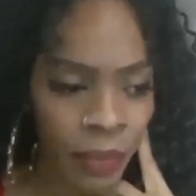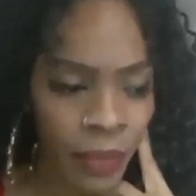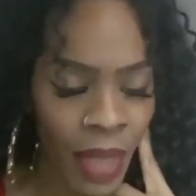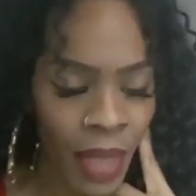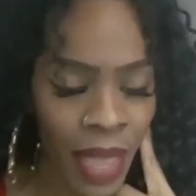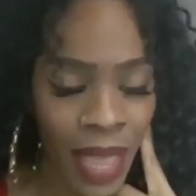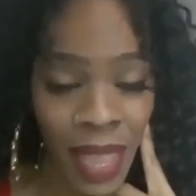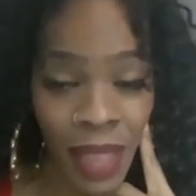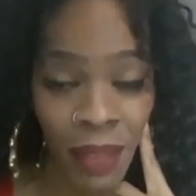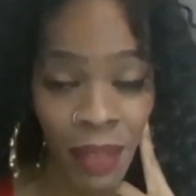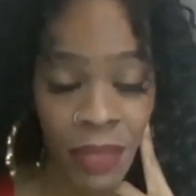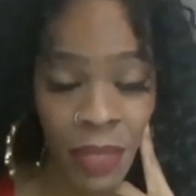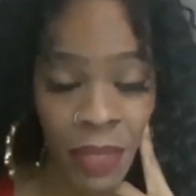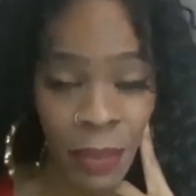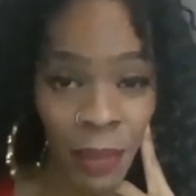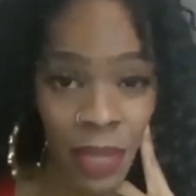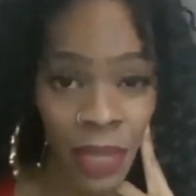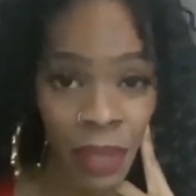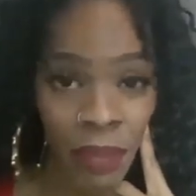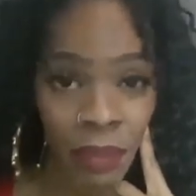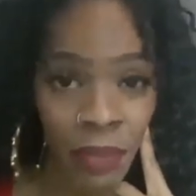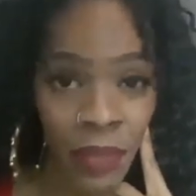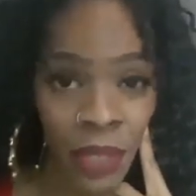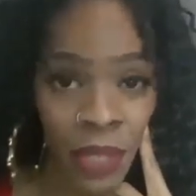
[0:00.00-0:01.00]
I have to
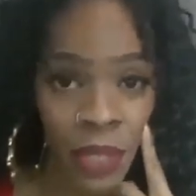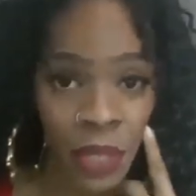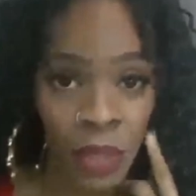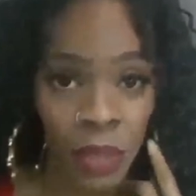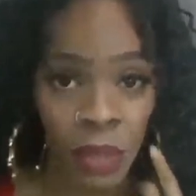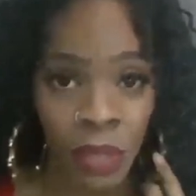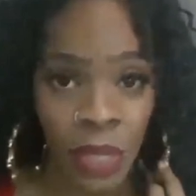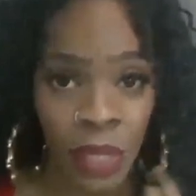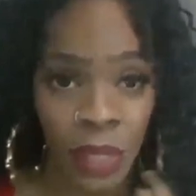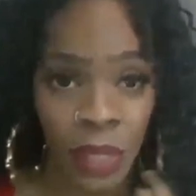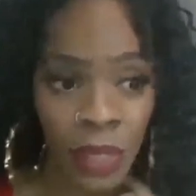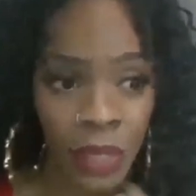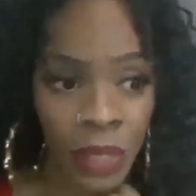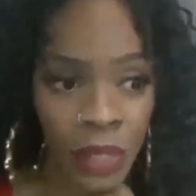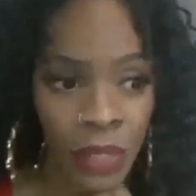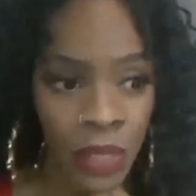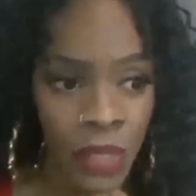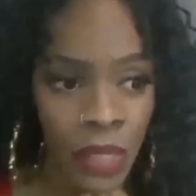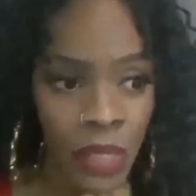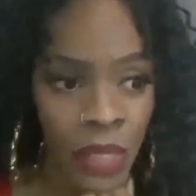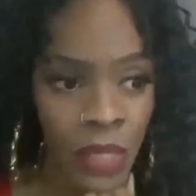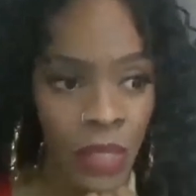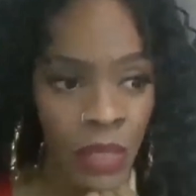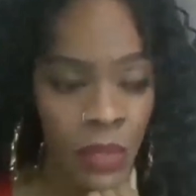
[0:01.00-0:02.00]
make a video like this,
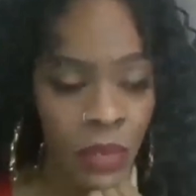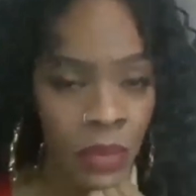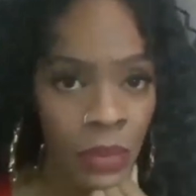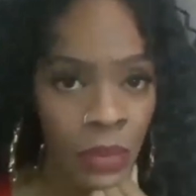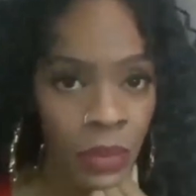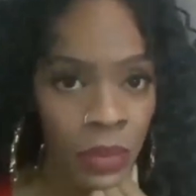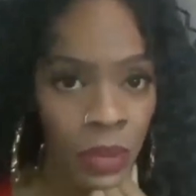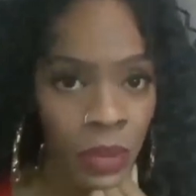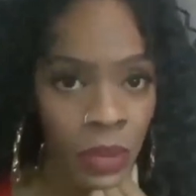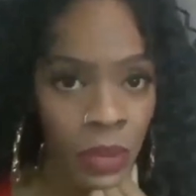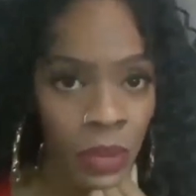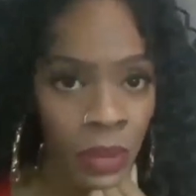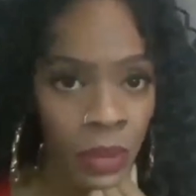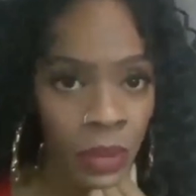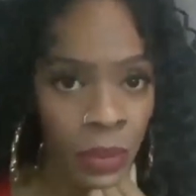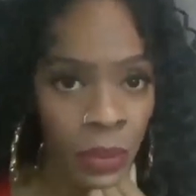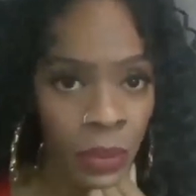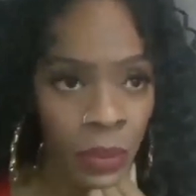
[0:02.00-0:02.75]
you know.